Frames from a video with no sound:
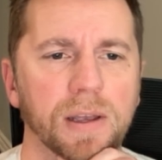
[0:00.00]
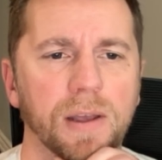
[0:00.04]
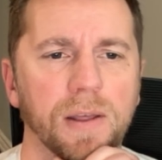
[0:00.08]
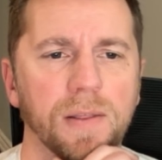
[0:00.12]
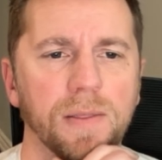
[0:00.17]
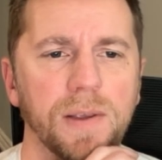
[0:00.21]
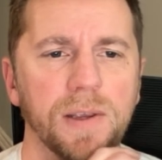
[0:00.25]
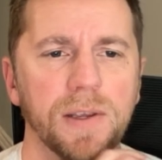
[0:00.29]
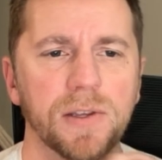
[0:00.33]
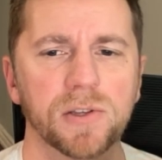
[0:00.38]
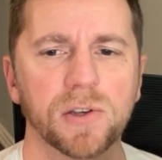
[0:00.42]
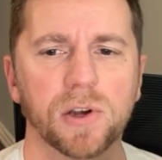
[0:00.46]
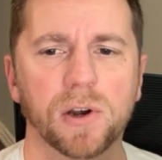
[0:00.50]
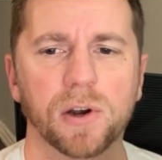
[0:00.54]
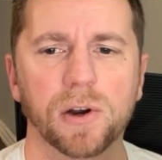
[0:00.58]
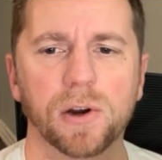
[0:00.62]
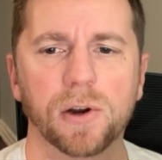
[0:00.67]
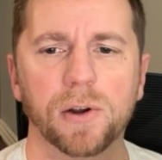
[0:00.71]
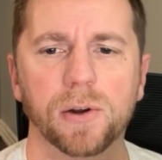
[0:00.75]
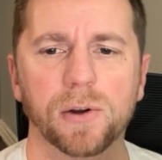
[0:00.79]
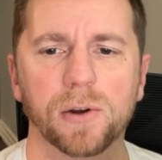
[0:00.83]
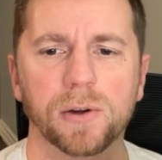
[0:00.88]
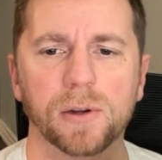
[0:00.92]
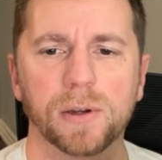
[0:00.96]
These
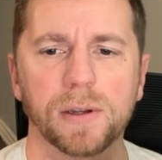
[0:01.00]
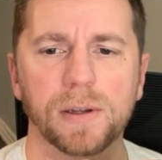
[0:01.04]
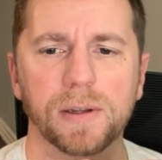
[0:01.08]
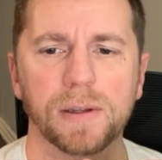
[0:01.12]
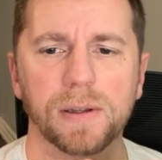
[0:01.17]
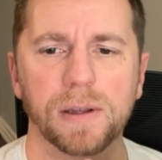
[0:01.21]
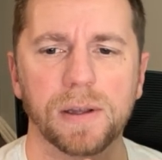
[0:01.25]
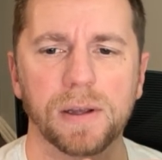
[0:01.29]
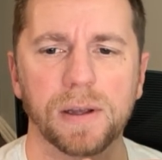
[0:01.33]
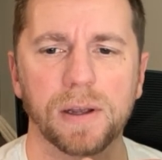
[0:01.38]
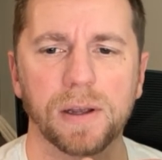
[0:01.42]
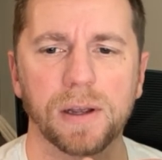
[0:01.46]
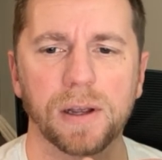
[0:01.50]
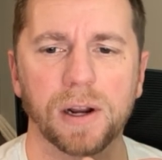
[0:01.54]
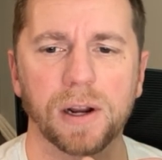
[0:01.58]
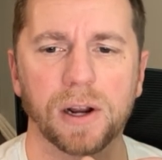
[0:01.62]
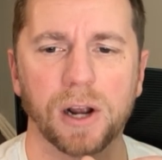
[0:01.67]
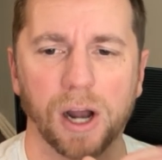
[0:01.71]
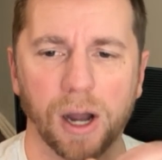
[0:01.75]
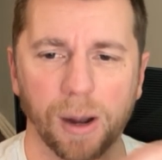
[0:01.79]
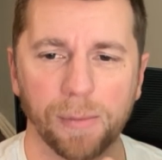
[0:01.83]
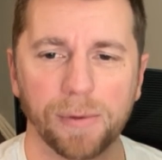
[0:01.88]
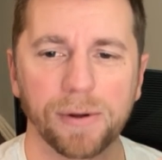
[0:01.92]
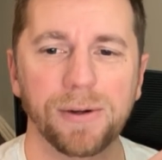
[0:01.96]
are
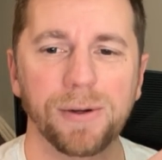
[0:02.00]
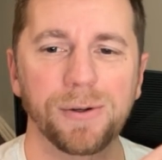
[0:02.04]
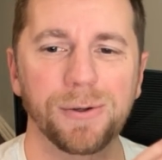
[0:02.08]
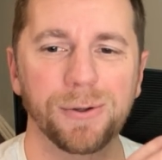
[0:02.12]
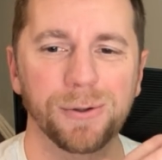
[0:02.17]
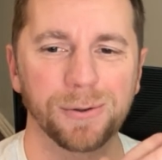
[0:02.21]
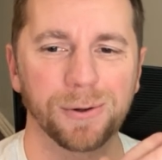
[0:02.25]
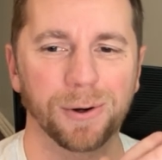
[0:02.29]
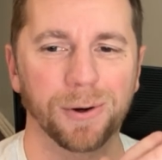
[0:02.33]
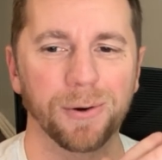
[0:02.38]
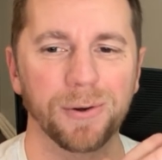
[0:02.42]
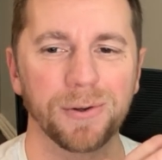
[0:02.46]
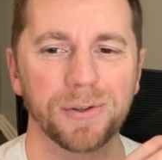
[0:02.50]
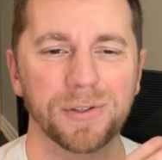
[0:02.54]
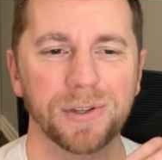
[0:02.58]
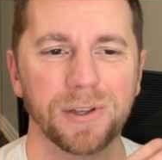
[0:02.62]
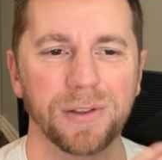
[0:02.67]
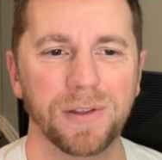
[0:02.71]
comedy duos,